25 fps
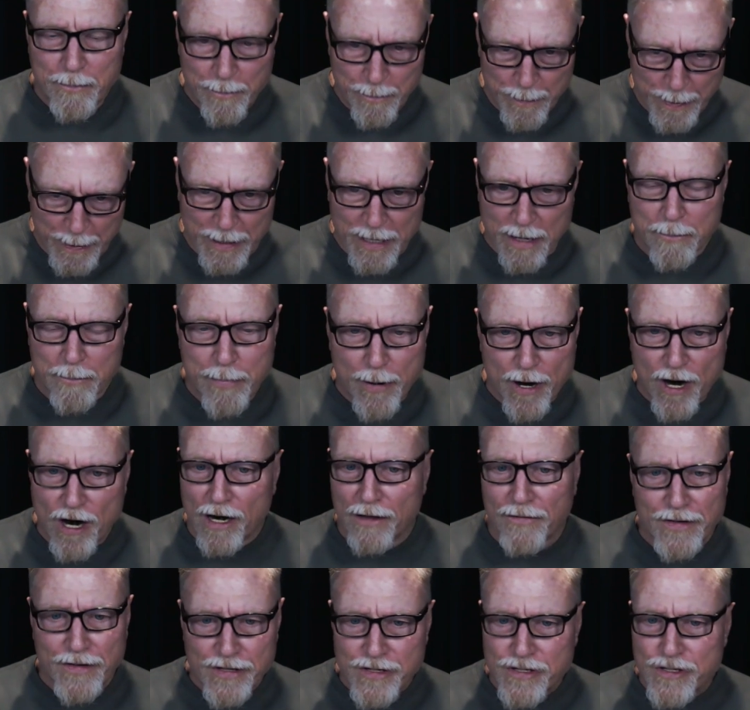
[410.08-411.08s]
become part
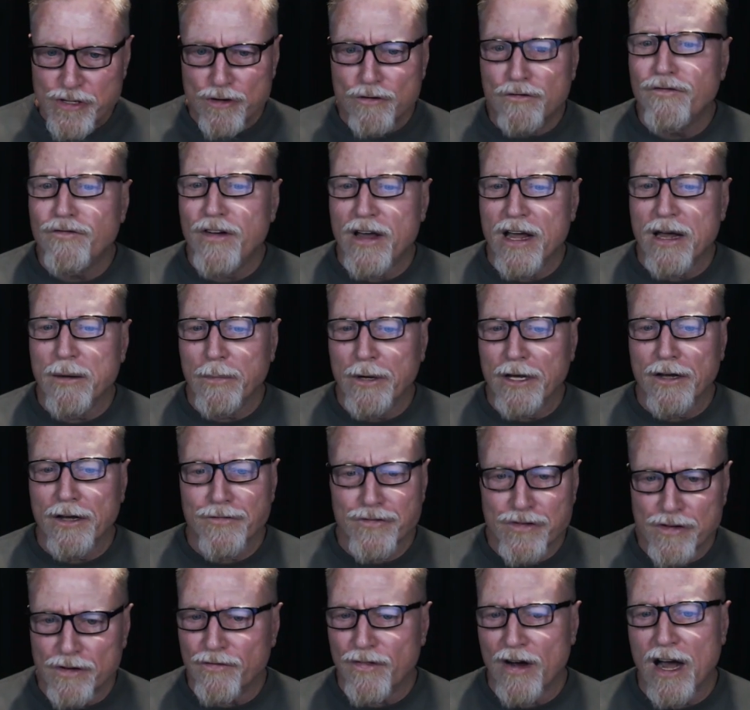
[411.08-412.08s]
of this new family
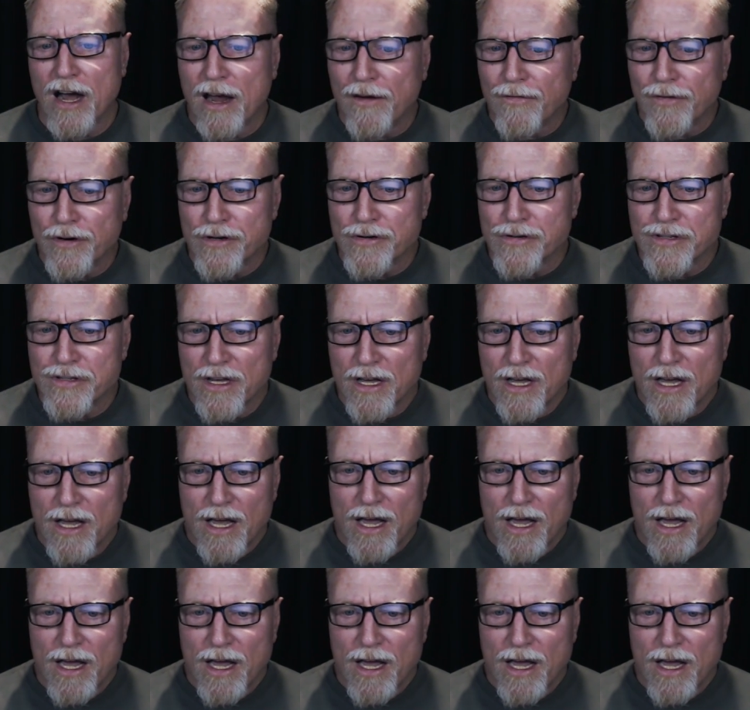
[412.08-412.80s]
of survivors.